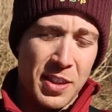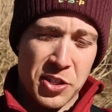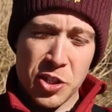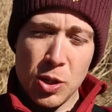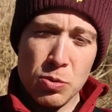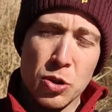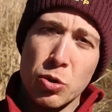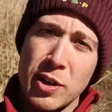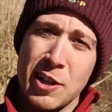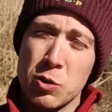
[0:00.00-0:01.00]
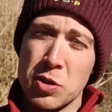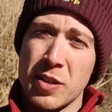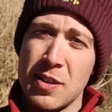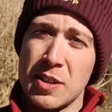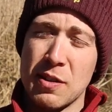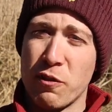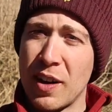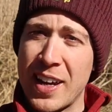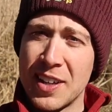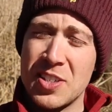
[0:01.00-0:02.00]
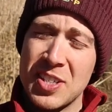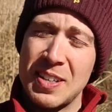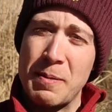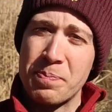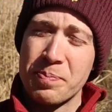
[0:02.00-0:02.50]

This huge crease was going to deflect